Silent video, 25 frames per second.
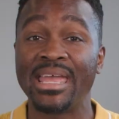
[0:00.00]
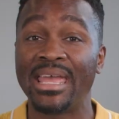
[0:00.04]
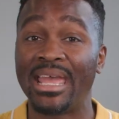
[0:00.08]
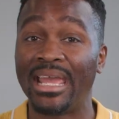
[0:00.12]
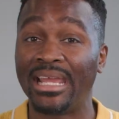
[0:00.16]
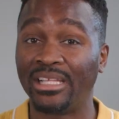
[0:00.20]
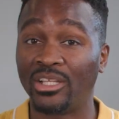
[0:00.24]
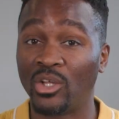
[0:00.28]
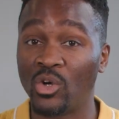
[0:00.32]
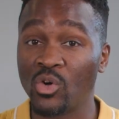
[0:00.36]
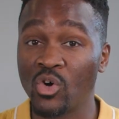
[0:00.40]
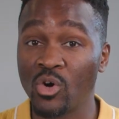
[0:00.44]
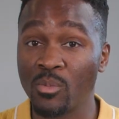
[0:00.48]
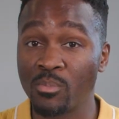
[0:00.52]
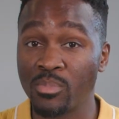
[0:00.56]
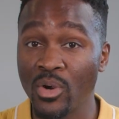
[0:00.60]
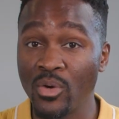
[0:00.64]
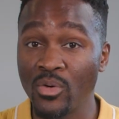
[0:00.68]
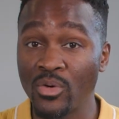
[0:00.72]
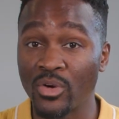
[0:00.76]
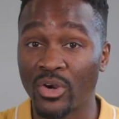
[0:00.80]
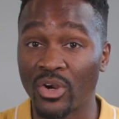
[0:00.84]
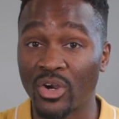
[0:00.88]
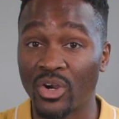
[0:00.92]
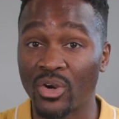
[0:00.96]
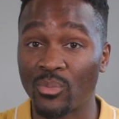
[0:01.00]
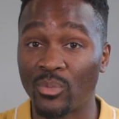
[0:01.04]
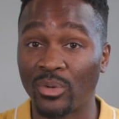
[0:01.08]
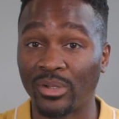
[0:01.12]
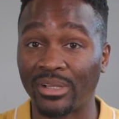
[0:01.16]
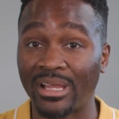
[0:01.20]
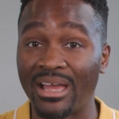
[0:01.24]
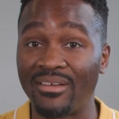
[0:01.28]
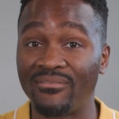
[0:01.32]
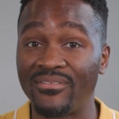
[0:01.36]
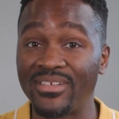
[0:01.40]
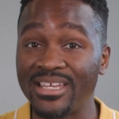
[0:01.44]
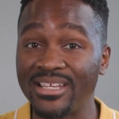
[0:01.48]
A local broker will
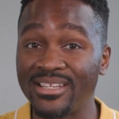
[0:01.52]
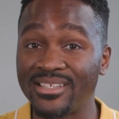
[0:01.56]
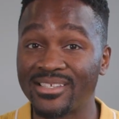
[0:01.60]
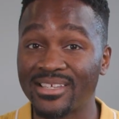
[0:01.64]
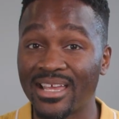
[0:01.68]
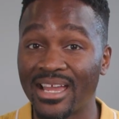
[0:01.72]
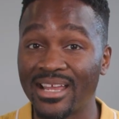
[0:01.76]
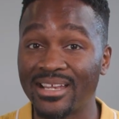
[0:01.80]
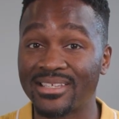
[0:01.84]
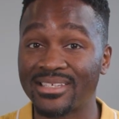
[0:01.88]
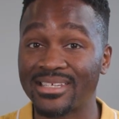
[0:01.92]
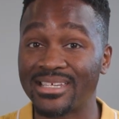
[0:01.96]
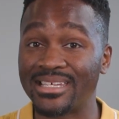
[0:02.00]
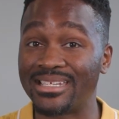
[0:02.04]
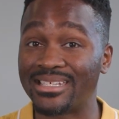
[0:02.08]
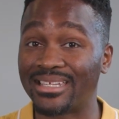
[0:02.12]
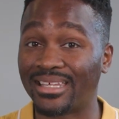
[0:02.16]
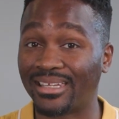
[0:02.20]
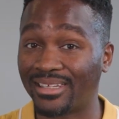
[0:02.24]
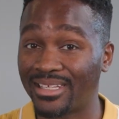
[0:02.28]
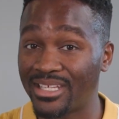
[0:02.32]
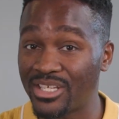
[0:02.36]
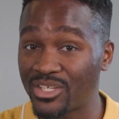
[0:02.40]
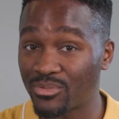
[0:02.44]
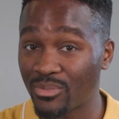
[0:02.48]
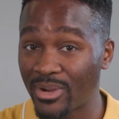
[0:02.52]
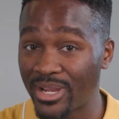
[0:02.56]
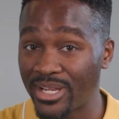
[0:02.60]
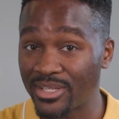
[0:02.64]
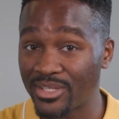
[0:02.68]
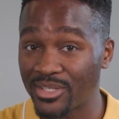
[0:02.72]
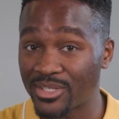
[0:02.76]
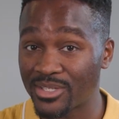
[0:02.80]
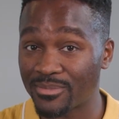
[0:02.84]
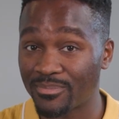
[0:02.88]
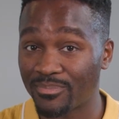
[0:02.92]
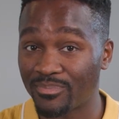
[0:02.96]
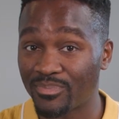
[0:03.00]
have insights into lease
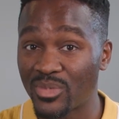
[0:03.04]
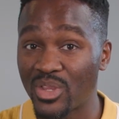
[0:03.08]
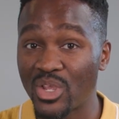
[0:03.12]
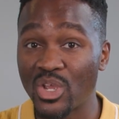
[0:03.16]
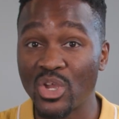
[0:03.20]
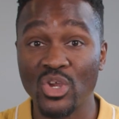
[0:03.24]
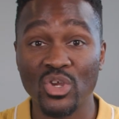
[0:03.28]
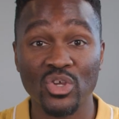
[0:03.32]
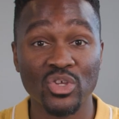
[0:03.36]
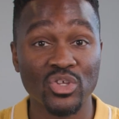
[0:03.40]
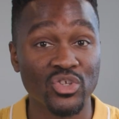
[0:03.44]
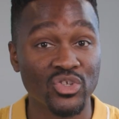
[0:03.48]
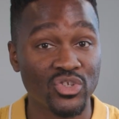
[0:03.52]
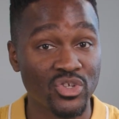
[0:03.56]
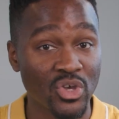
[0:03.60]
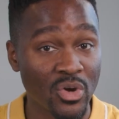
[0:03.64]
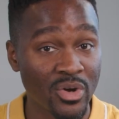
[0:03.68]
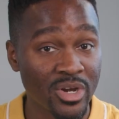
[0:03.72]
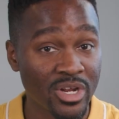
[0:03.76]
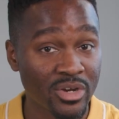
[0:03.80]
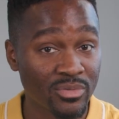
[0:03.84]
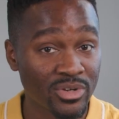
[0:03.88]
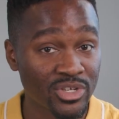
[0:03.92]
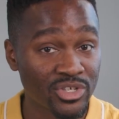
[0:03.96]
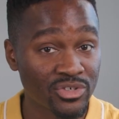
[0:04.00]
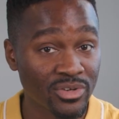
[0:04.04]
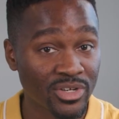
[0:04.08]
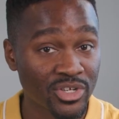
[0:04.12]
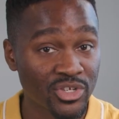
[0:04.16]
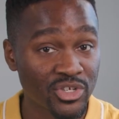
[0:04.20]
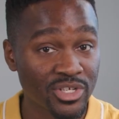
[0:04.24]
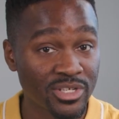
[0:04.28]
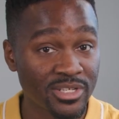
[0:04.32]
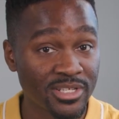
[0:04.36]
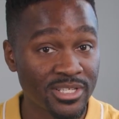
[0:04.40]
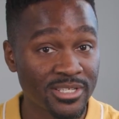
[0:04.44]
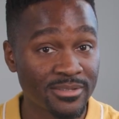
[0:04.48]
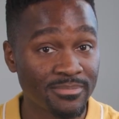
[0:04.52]
rates, zoning
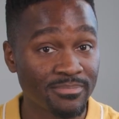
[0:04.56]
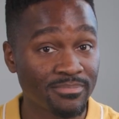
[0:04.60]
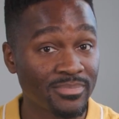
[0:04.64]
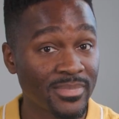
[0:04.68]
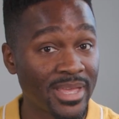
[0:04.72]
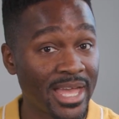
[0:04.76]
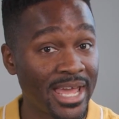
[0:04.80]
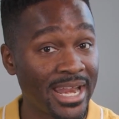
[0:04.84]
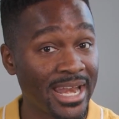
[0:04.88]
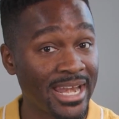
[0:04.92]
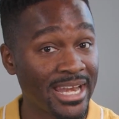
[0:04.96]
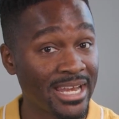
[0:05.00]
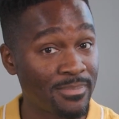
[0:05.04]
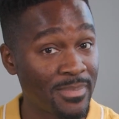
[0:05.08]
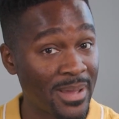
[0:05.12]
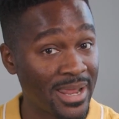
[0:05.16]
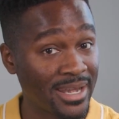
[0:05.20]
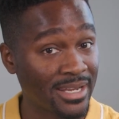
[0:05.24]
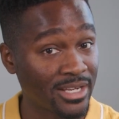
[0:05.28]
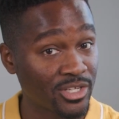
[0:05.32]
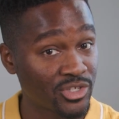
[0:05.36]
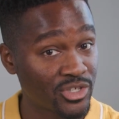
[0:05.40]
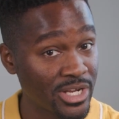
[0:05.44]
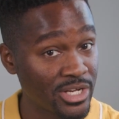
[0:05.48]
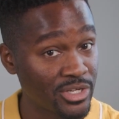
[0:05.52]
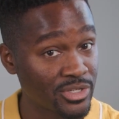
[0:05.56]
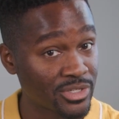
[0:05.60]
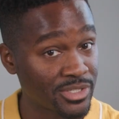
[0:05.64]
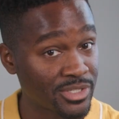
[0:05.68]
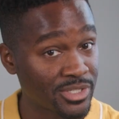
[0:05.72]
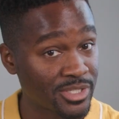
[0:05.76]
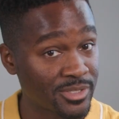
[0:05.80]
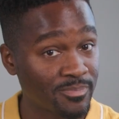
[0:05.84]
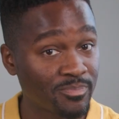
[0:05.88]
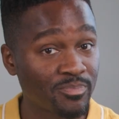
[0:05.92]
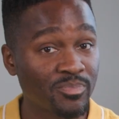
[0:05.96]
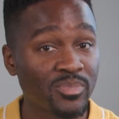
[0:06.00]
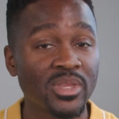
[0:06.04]
restrictions and any pending
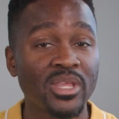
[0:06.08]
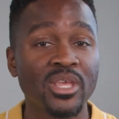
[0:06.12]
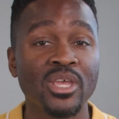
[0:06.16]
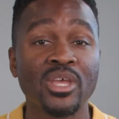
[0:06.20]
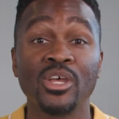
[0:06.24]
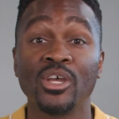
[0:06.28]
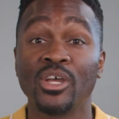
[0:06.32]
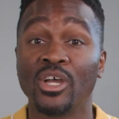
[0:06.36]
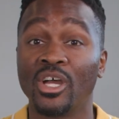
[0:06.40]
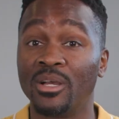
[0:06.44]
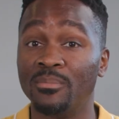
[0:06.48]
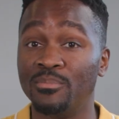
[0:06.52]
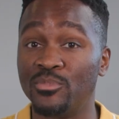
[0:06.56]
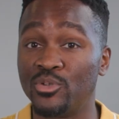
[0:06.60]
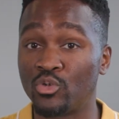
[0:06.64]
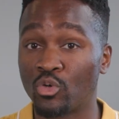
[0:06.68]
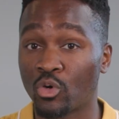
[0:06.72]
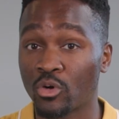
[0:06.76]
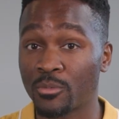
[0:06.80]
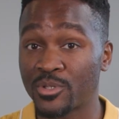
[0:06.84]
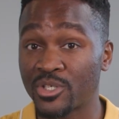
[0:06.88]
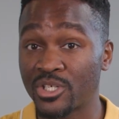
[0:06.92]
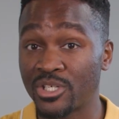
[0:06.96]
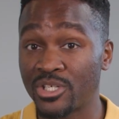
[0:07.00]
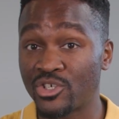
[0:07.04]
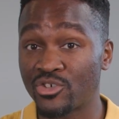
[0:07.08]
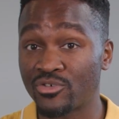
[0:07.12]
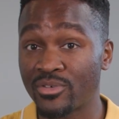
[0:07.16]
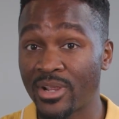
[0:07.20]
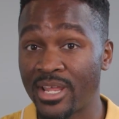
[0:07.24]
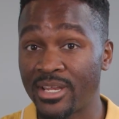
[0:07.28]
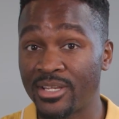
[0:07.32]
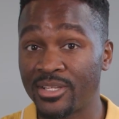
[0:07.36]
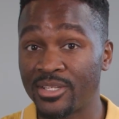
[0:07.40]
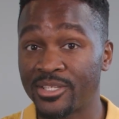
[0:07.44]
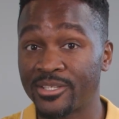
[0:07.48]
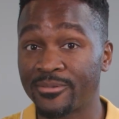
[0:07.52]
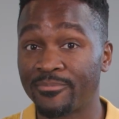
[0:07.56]
changes, absorption
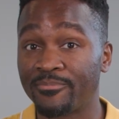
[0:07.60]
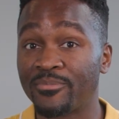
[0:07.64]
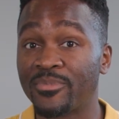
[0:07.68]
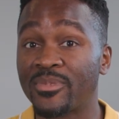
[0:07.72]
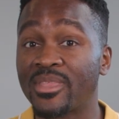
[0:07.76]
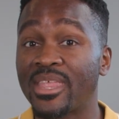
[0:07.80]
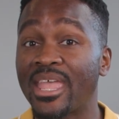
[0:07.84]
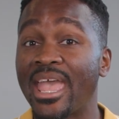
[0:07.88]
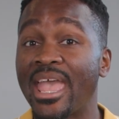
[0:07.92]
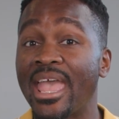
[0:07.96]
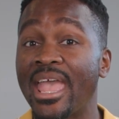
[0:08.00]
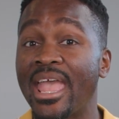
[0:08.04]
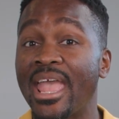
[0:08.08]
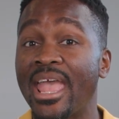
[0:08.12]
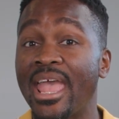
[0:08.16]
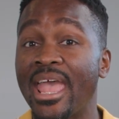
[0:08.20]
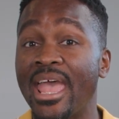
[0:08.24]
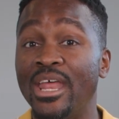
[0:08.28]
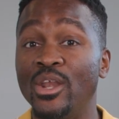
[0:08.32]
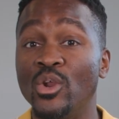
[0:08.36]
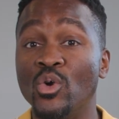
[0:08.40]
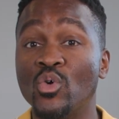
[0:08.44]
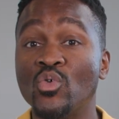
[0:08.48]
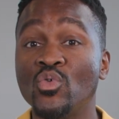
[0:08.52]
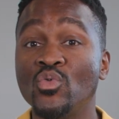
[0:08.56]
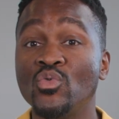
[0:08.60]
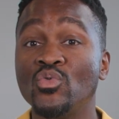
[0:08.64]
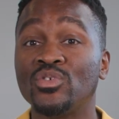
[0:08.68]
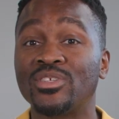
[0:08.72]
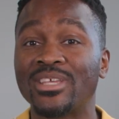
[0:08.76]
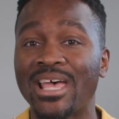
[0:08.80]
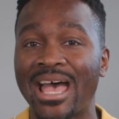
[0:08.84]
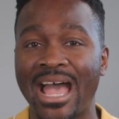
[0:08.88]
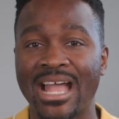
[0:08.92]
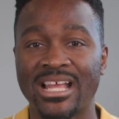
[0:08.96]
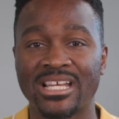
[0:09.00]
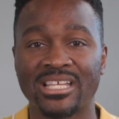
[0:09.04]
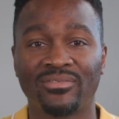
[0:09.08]
trends, and who's
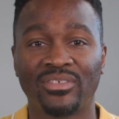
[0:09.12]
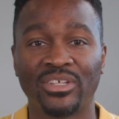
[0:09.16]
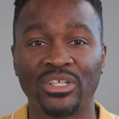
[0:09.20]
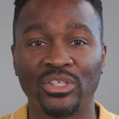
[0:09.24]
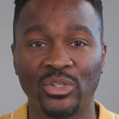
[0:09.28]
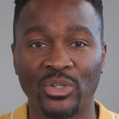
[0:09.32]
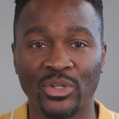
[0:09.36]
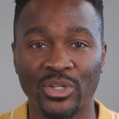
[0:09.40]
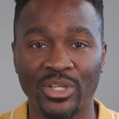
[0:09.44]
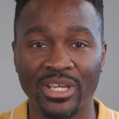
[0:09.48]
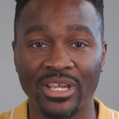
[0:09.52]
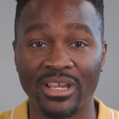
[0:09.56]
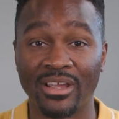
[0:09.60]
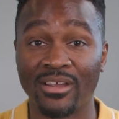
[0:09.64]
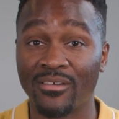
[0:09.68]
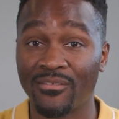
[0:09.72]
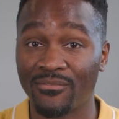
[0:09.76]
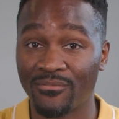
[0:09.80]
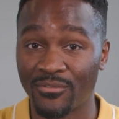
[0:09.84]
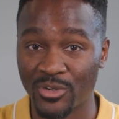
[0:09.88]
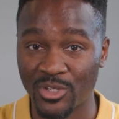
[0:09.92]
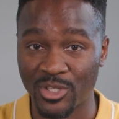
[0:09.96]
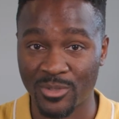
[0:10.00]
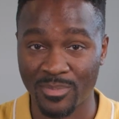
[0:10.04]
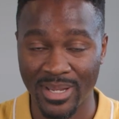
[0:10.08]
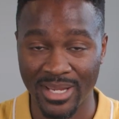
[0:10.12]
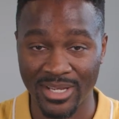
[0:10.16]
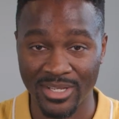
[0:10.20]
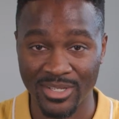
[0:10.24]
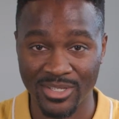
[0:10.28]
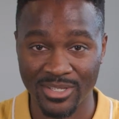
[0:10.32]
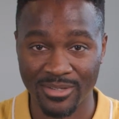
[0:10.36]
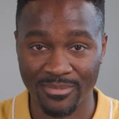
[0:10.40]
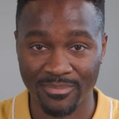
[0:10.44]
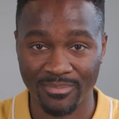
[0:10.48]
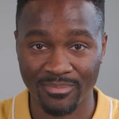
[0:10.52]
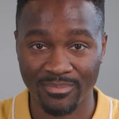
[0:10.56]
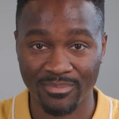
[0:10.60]
actively looking for
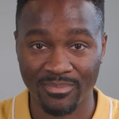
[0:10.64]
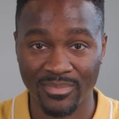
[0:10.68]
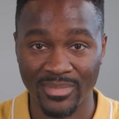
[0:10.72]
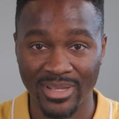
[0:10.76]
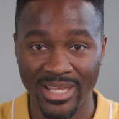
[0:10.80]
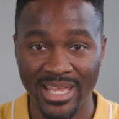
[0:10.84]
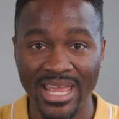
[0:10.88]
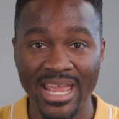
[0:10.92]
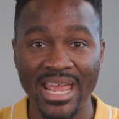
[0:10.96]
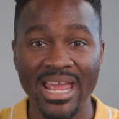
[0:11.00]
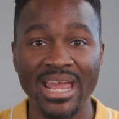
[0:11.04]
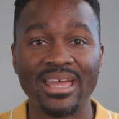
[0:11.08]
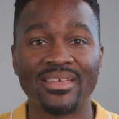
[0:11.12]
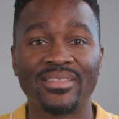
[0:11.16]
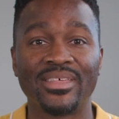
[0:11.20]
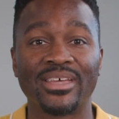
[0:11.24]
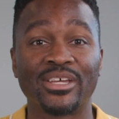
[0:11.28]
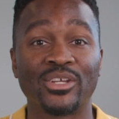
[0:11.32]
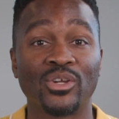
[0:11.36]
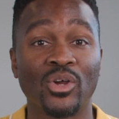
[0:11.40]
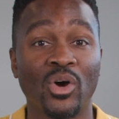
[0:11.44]
space. They can